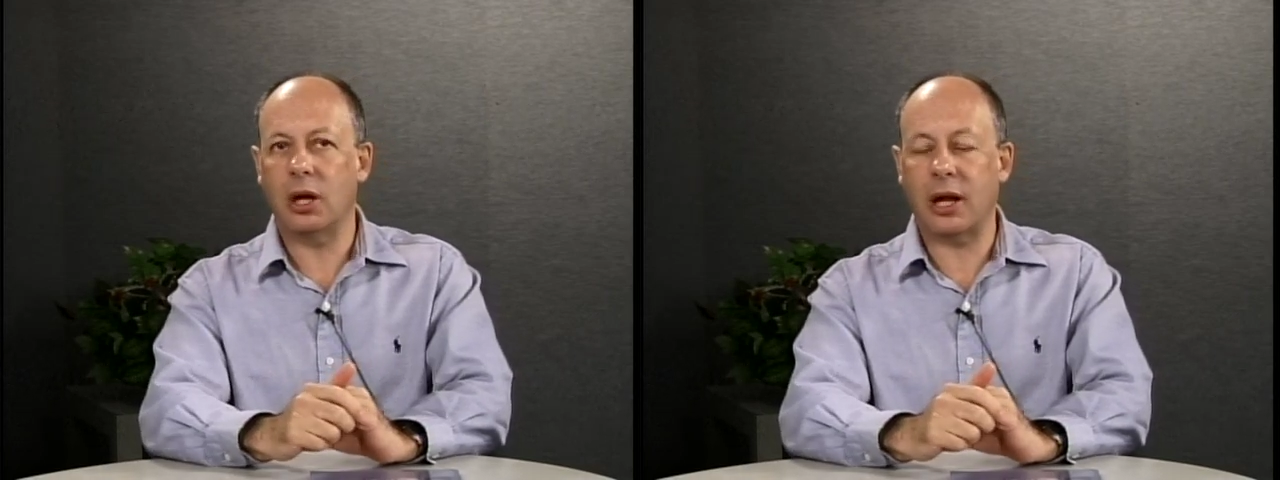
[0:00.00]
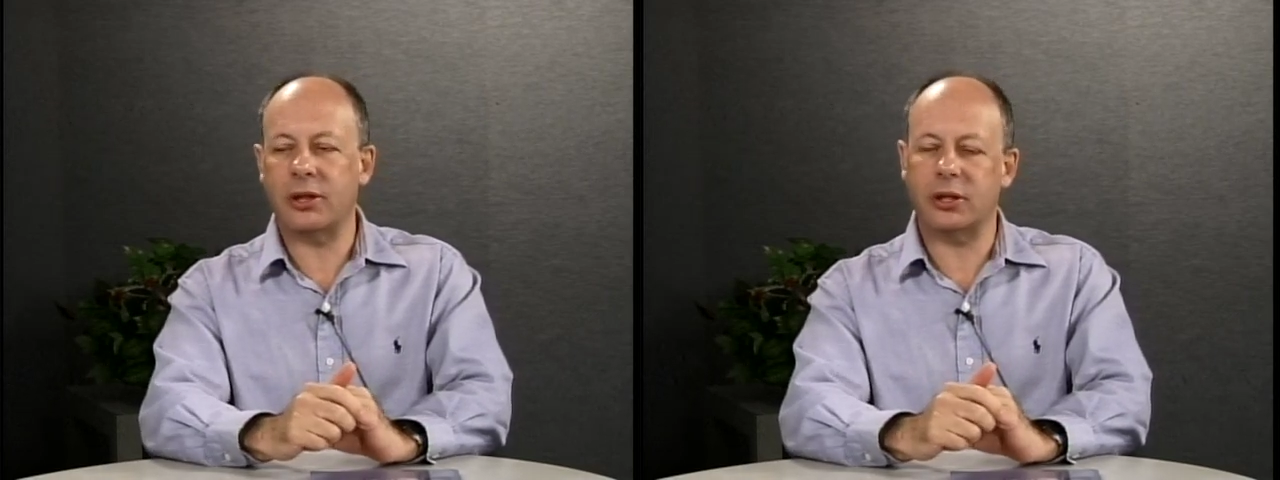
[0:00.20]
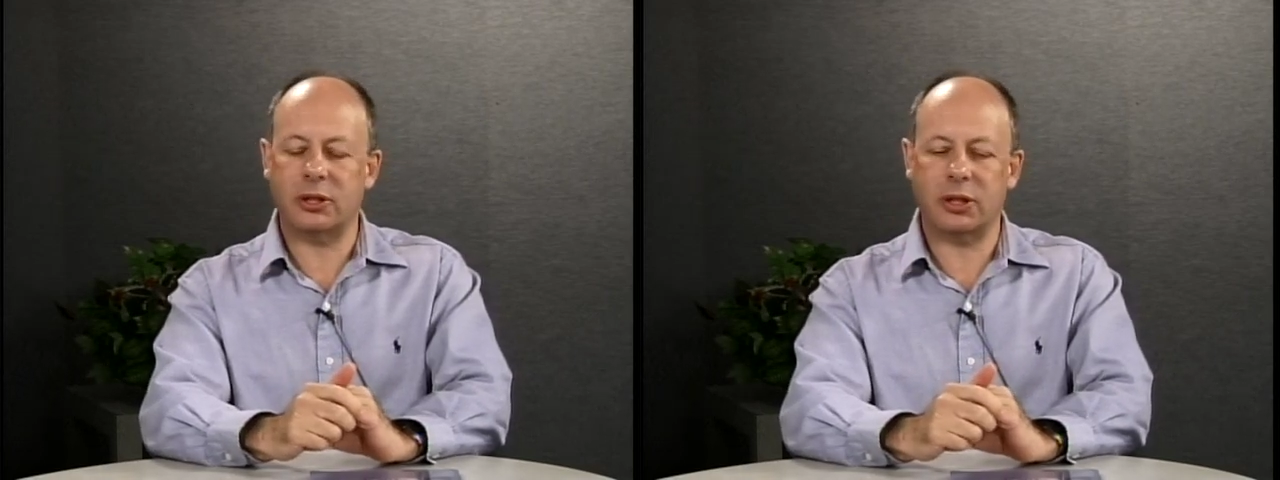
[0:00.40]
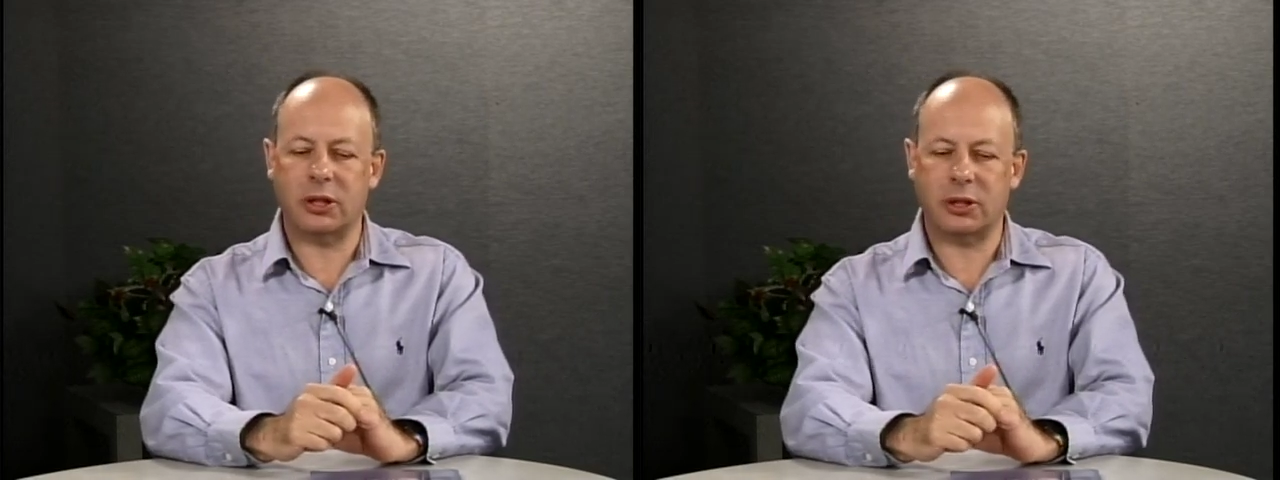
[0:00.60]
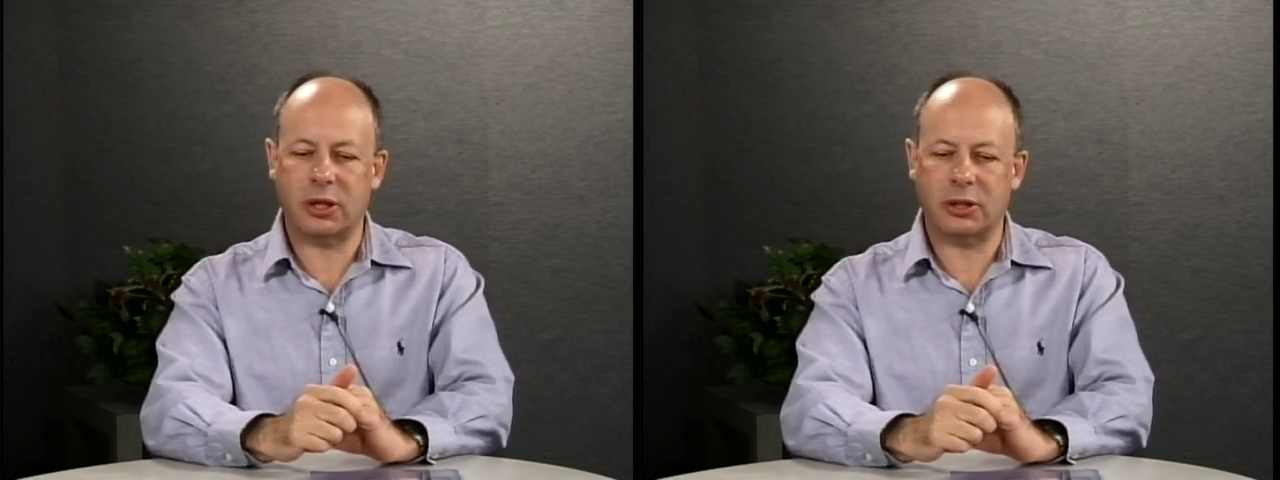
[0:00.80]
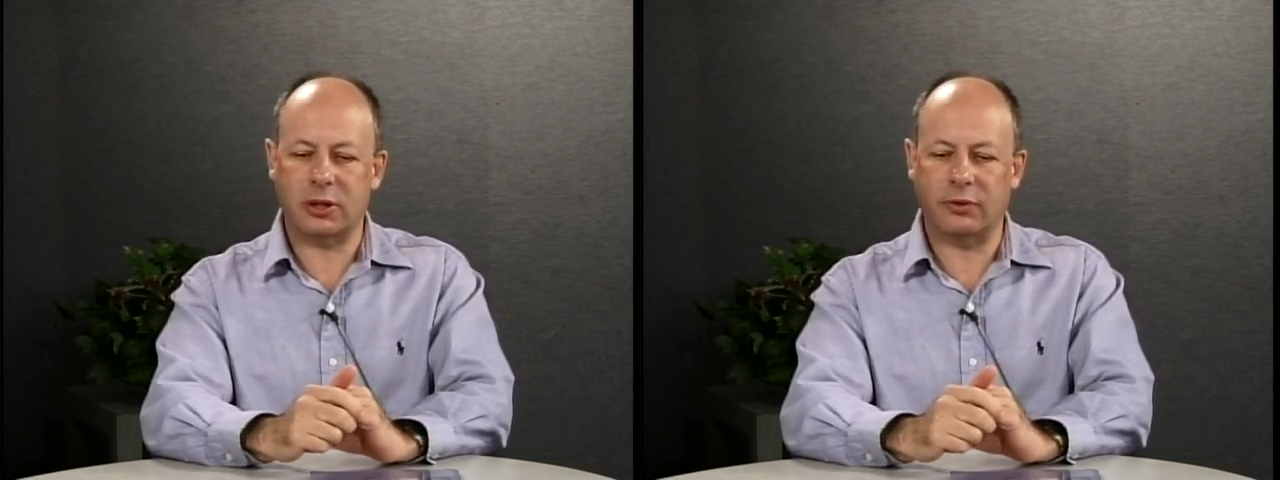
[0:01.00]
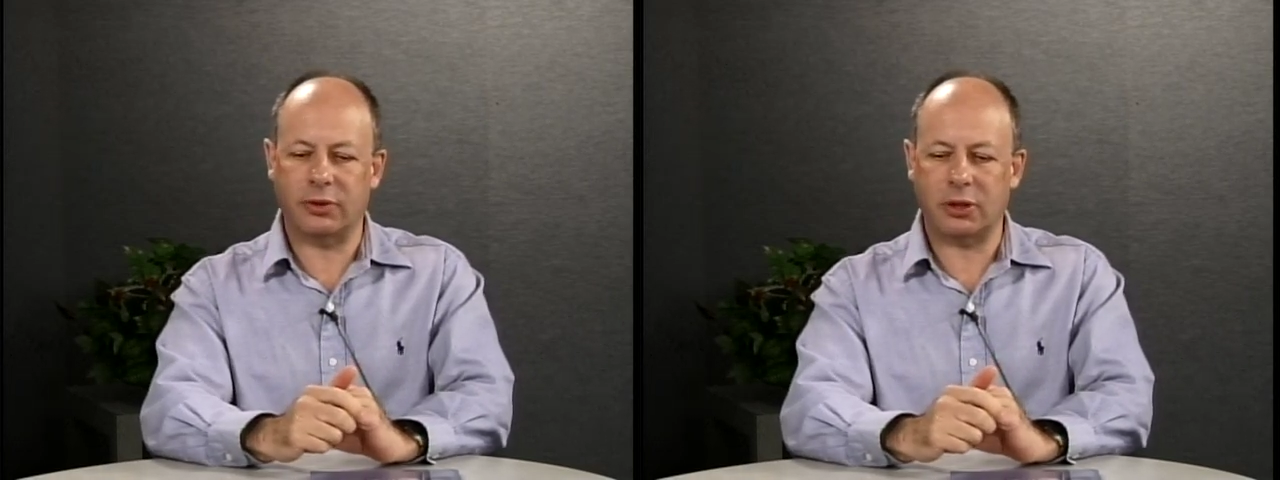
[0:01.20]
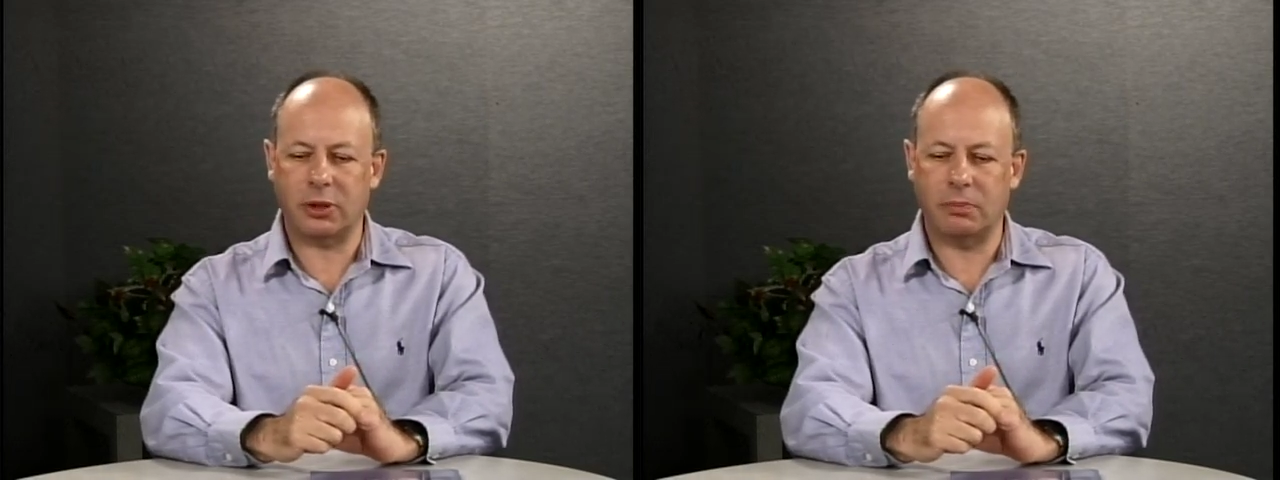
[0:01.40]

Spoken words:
And I had that sensitivity,